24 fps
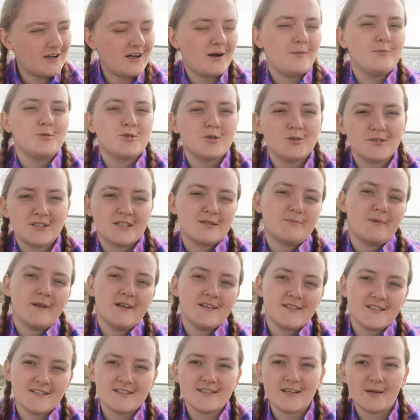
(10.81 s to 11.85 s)
I'm sure this
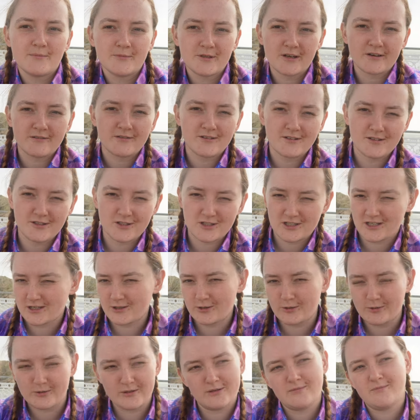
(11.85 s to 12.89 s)
place is named after the
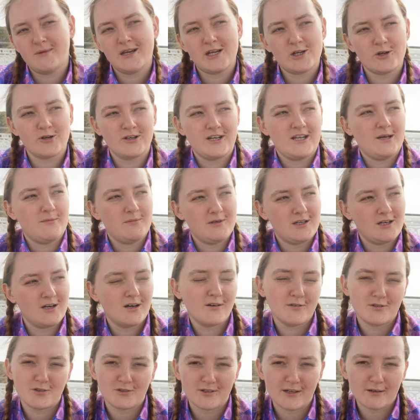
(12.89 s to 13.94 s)
channel and me not naming it
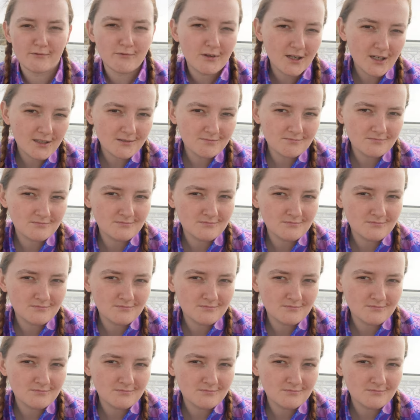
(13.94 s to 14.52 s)
after it, right?